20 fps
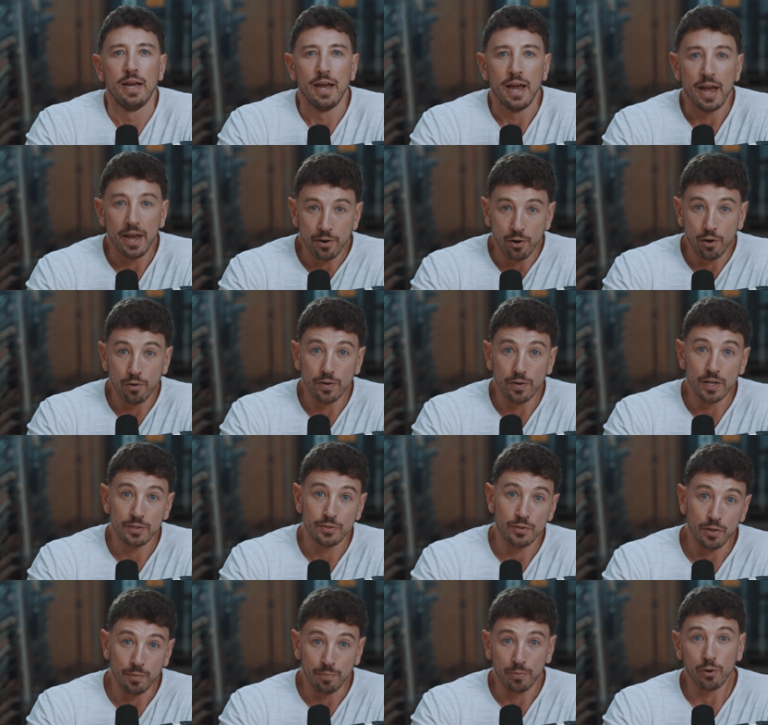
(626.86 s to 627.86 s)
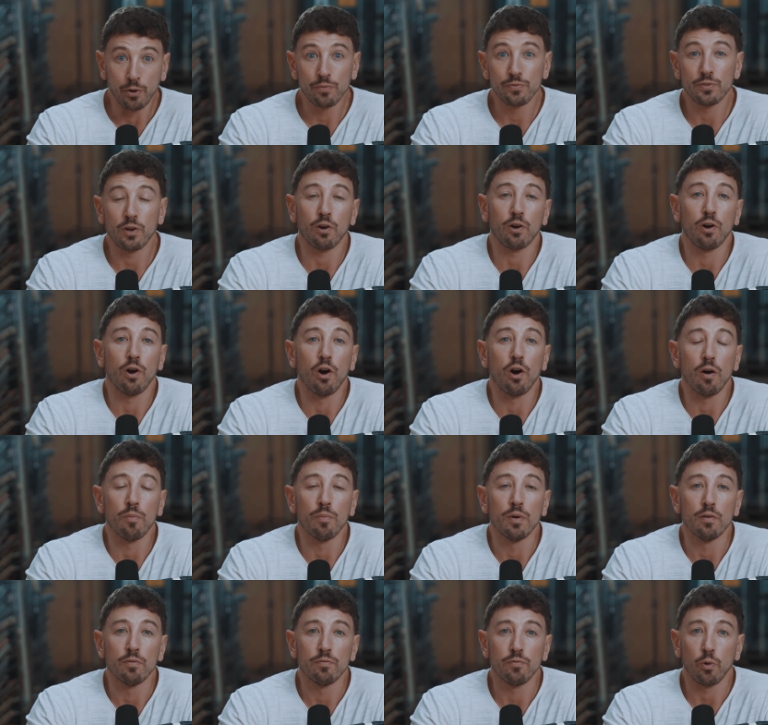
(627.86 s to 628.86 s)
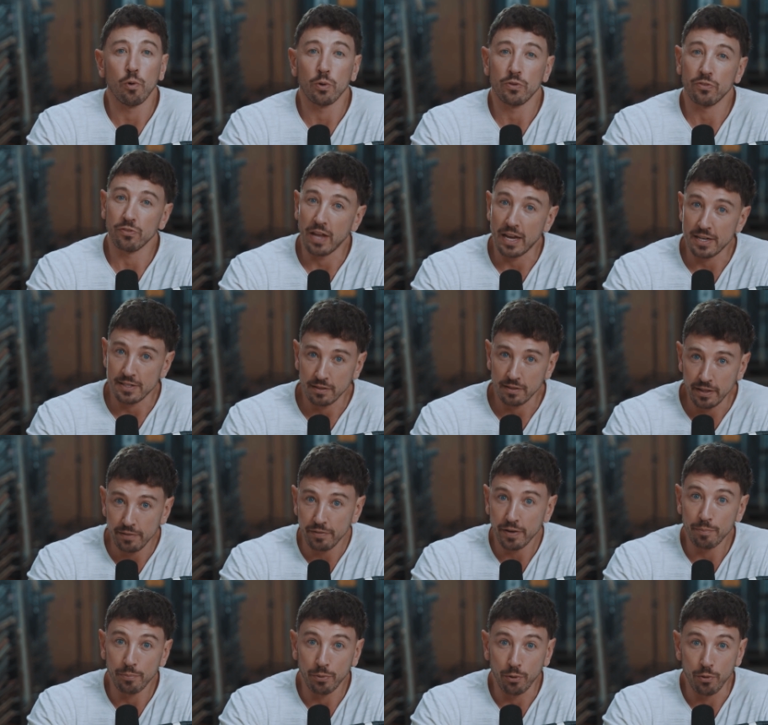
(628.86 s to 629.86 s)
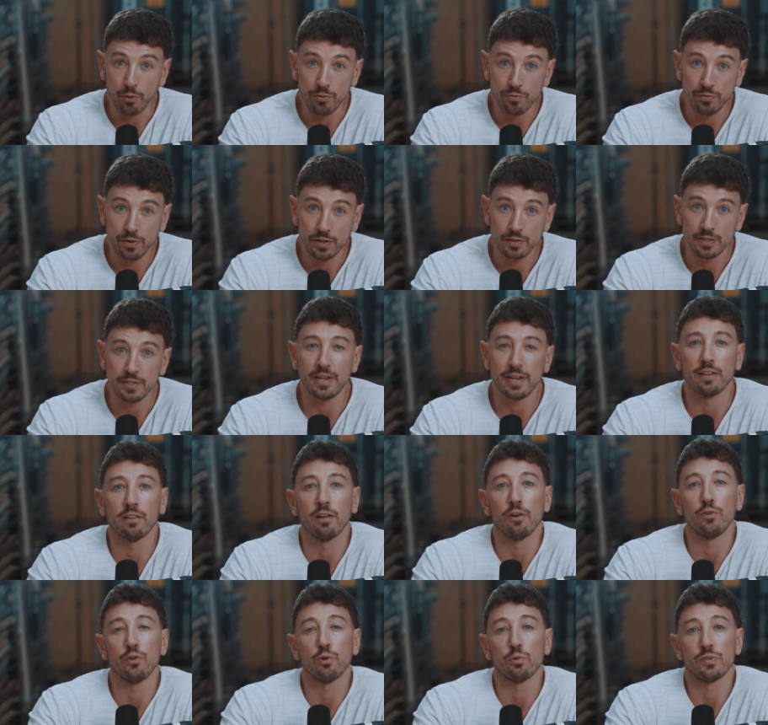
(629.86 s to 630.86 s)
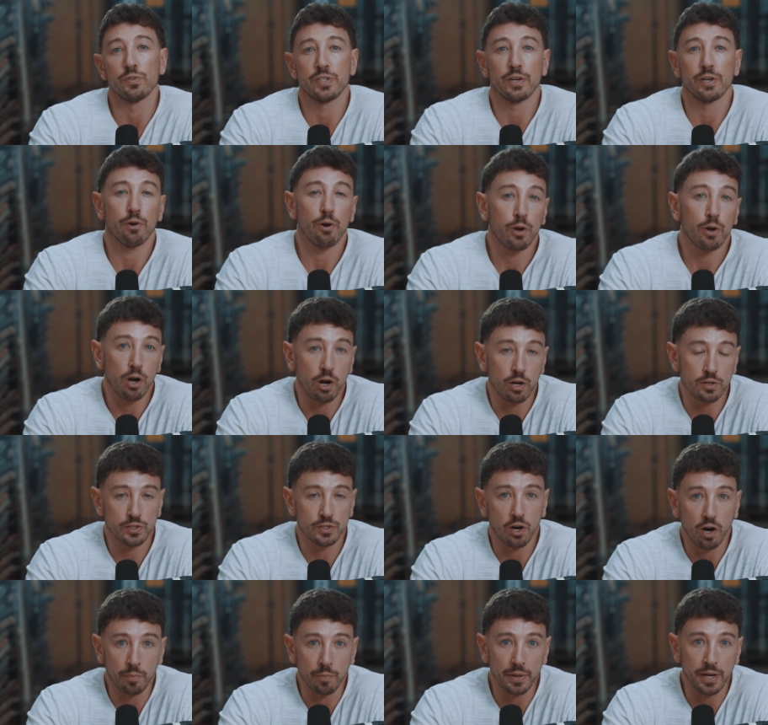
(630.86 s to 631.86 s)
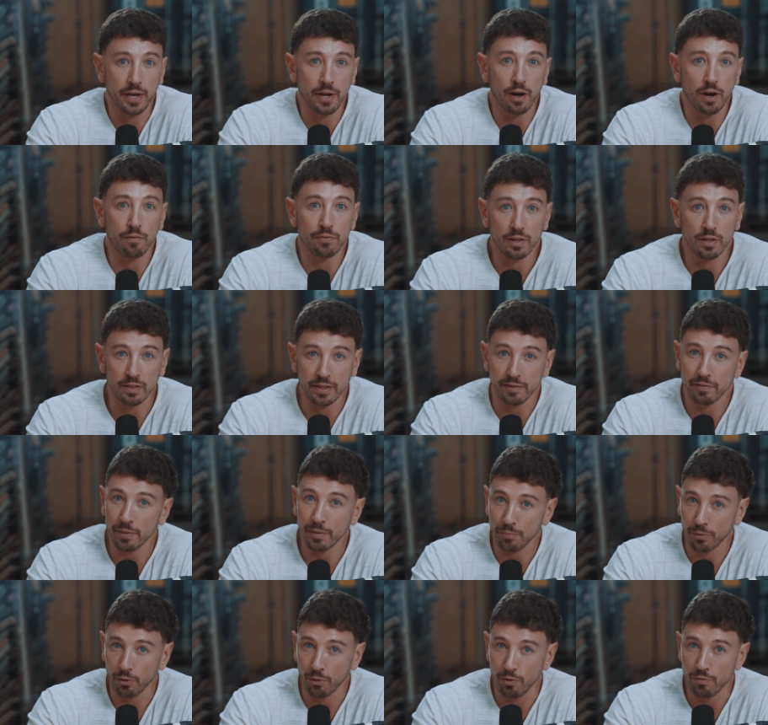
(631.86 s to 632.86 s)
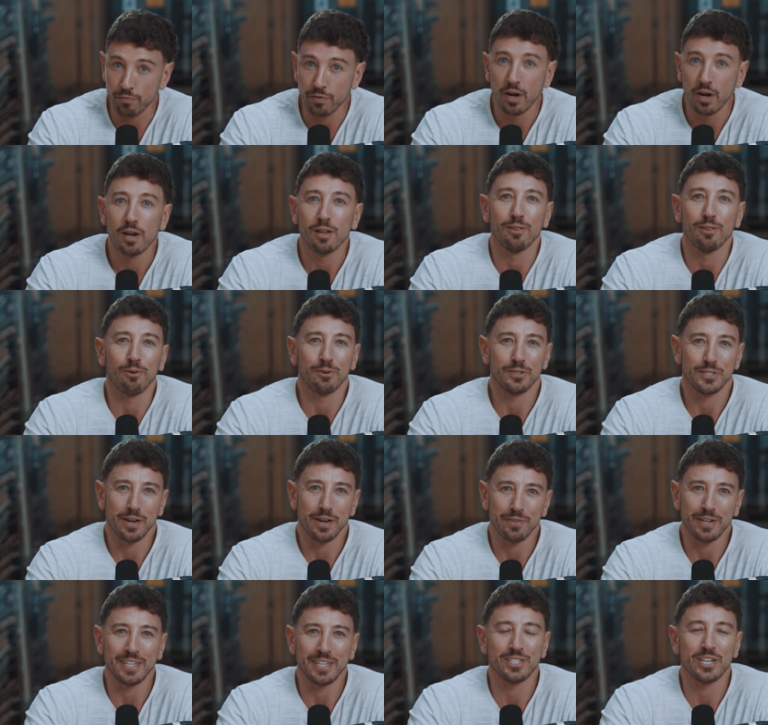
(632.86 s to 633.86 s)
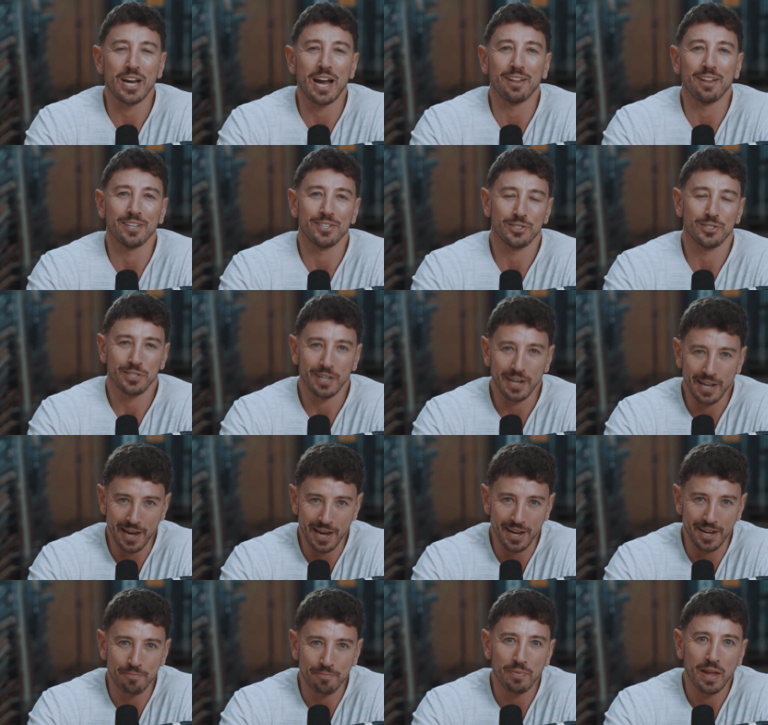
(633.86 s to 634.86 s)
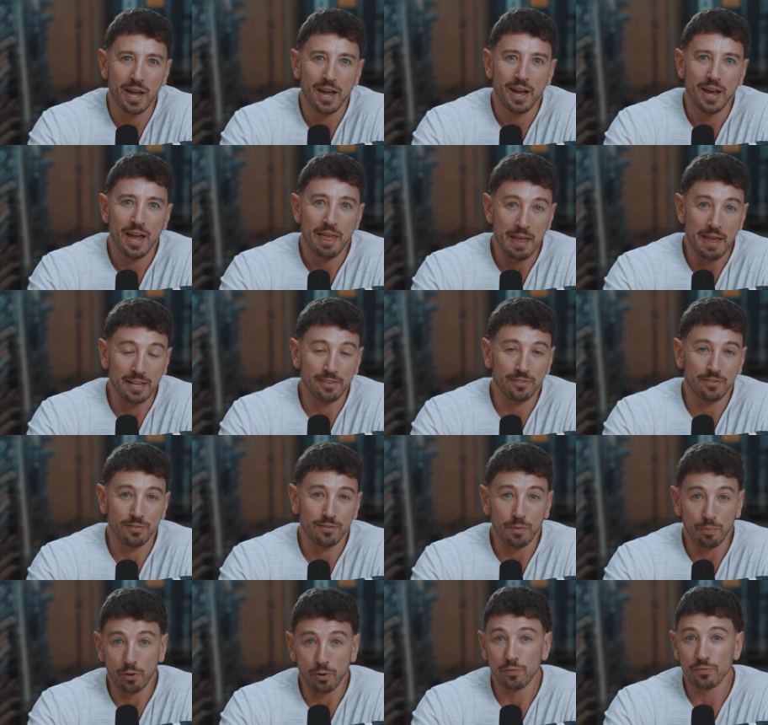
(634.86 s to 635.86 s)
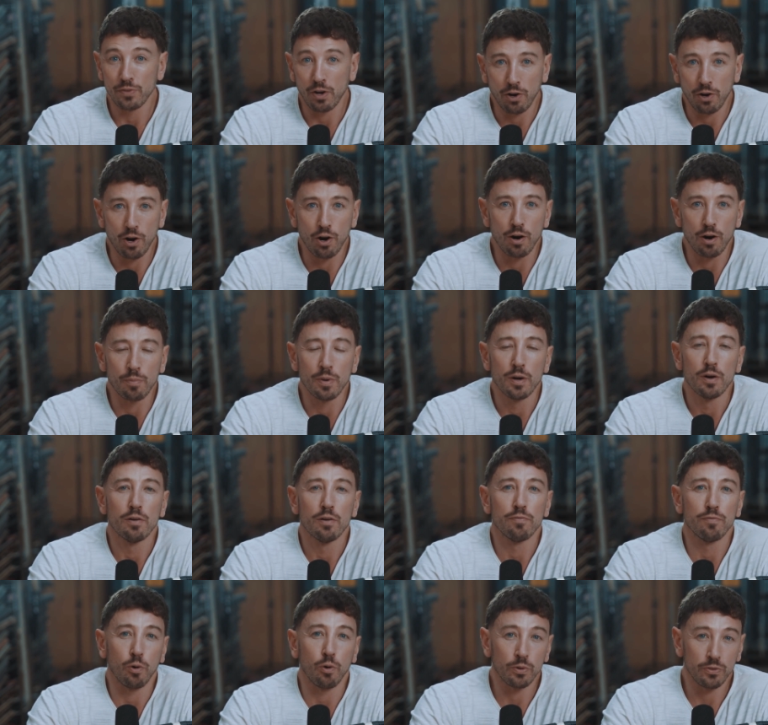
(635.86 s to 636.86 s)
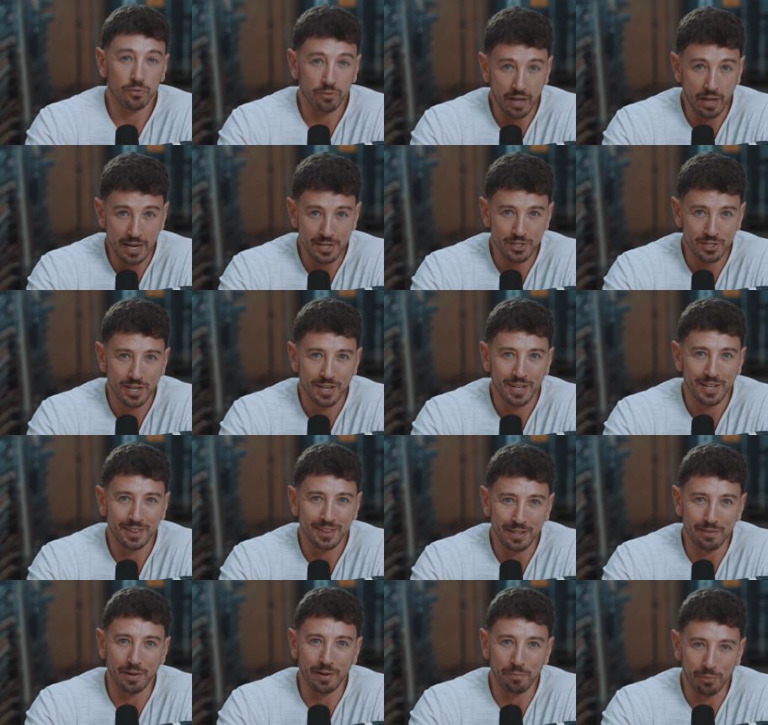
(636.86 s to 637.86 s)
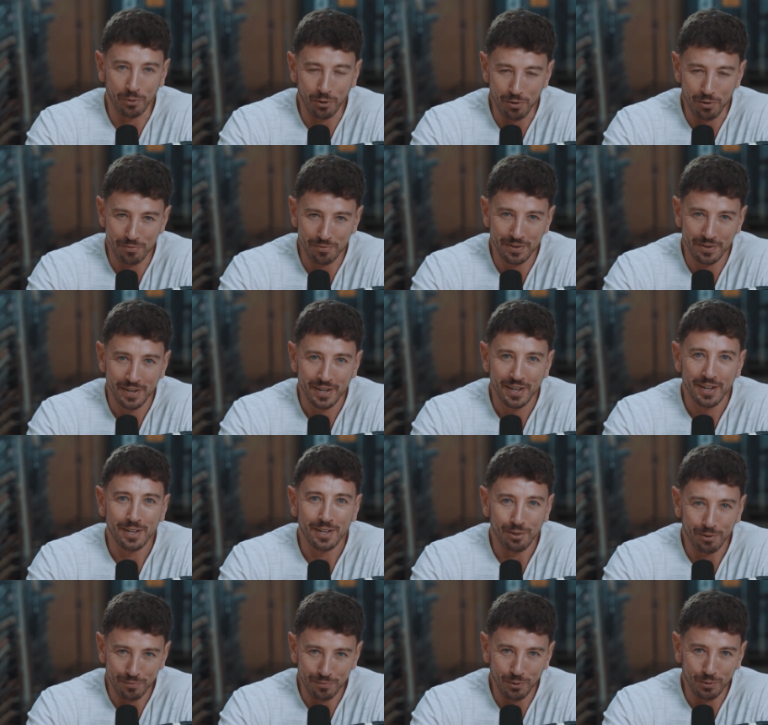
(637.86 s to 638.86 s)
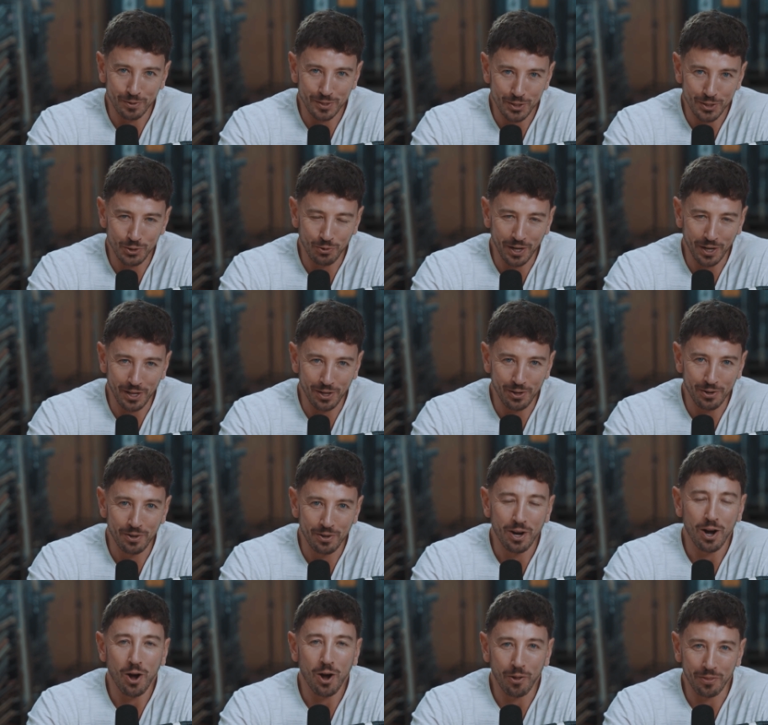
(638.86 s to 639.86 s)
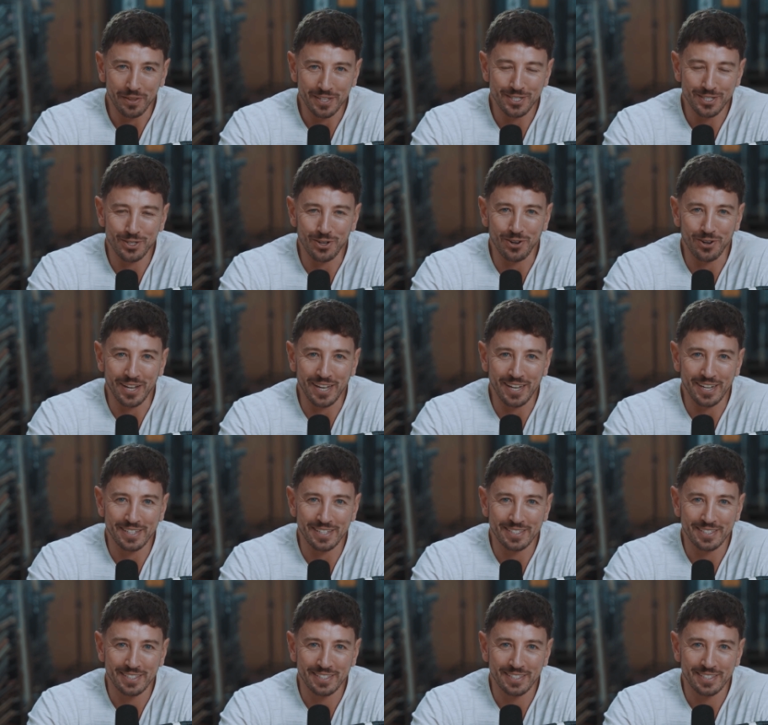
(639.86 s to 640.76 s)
Head over to theproof.com forward slash living proof to download your zero-cost copy of the Living Proof Longevity Challenge today. That's theproof.com forward slash Living Proof. Look forward to joining you on this journey.